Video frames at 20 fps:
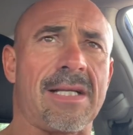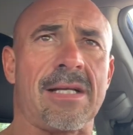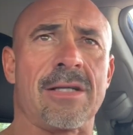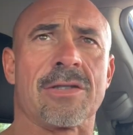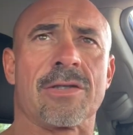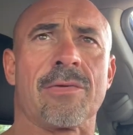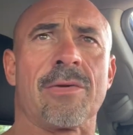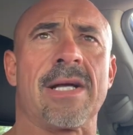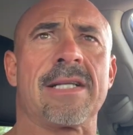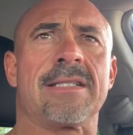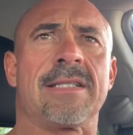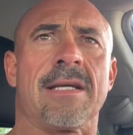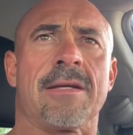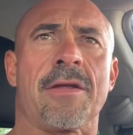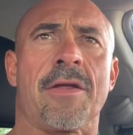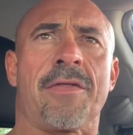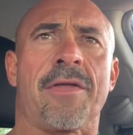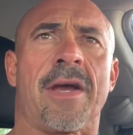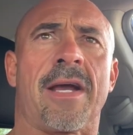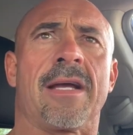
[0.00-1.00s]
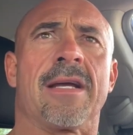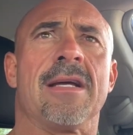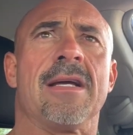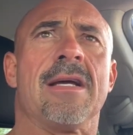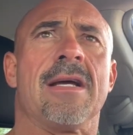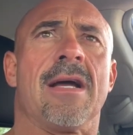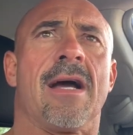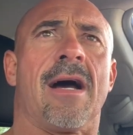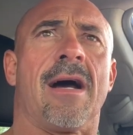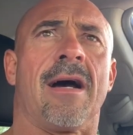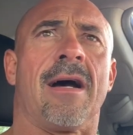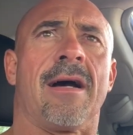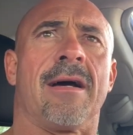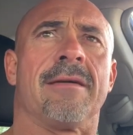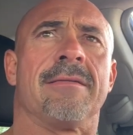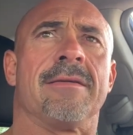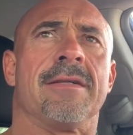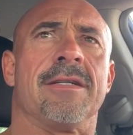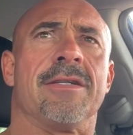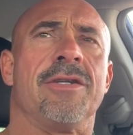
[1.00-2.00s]
So that's the other thing.
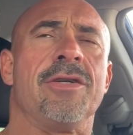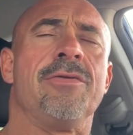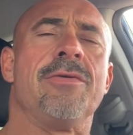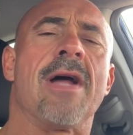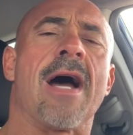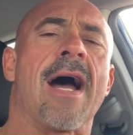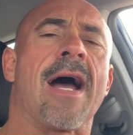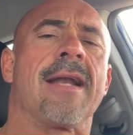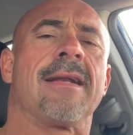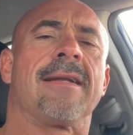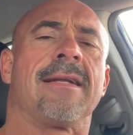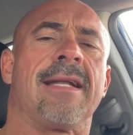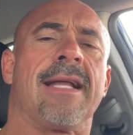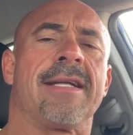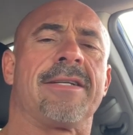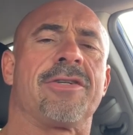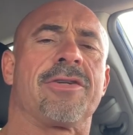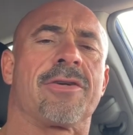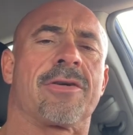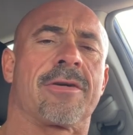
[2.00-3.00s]
Don't let